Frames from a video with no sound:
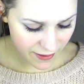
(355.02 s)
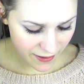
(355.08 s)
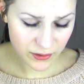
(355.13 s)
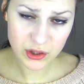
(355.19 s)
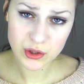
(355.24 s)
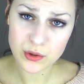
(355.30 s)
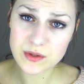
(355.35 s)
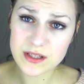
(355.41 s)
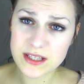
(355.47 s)
I
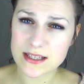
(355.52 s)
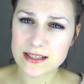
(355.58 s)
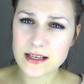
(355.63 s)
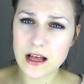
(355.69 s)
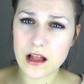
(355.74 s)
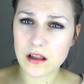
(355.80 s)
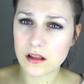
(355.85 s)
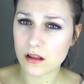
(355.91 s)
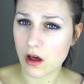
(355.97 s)
haven't used this
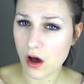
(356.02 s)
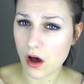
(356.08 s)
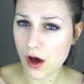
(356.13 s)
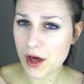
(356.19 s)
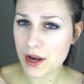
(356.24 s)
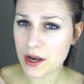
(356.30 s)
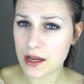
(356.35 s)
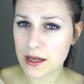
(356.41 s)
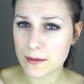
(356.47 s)
a
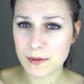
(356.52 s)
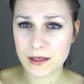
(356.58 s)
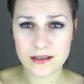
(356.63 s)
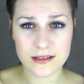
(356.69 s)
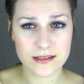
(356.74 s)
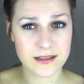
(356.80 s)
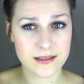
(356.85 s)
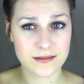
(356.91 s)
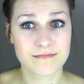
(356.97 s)
lot
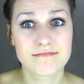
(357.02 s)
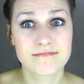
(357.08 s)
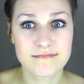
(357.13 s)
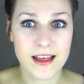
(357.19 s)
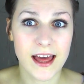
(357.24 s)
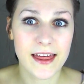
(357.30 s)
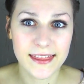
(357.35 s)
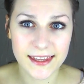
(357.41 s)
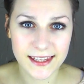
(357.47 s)
because
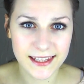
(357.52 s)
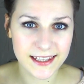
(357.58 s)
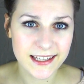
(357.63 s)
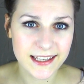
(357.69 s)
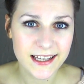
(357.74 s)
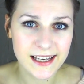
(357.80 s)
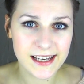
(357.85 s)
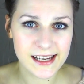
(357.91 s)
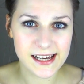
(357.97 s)
I think
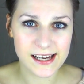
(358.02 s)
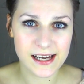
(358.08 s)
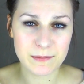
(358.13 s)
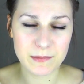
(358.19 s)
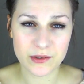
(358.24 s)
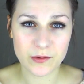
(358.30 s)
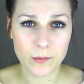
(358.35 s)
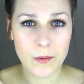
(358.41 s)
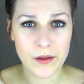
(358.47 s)

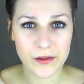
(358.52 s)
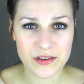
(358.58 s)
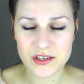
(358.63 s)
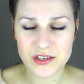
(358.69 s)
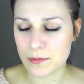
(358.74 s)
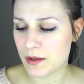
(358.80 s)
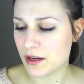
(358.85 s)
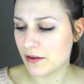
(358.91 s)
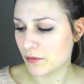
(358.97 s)
mineral powders
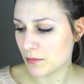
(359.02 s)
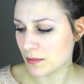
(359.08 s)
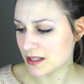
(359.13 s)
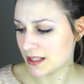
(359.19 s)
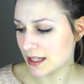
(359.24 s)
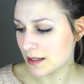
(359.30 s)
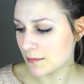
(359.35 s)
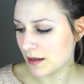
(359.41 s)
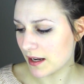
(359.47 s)
are better for my
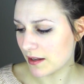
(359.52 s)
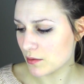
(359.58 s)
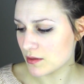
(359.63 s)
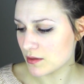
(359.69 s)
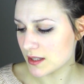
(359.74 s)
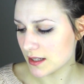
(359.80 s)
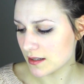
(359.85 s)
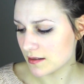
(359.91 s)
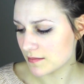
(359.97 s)
skin, but I
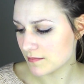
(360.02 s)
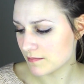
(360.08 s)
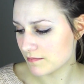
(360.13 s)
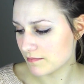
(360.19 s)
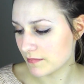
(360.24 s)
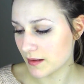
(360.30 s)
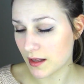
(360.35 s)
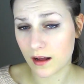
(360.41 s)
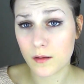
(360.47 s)
used it
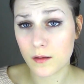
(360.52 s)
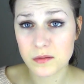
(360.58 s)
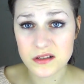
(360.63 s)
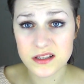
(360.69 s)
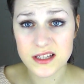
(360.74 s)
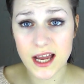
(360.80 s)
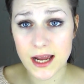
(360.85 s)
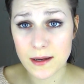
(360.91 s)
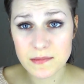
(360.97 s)
a couple
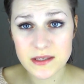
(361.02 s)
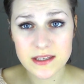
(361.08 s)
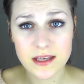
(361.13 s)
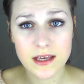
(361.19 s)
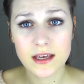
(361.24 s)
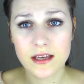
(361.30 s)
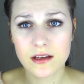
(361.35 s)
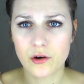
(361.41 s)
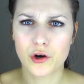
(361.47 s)
of times,
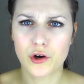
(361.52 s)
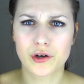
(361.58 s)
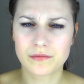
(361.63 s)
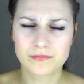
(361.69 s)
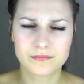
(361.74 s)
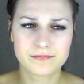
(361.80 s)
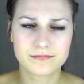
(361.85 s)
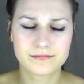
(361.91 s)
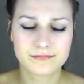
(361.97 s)

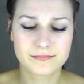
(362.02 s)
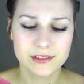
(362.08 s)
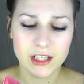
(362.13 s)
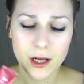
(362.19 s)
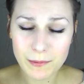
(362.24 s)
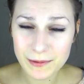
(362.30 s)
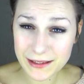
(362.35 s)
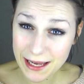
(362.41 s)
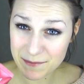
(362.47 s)
or a
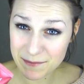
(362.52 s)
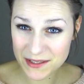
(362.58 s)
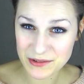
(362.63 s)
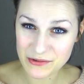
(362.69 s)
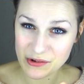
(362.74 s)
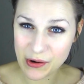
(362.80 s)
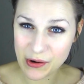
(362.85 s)
couple of times in a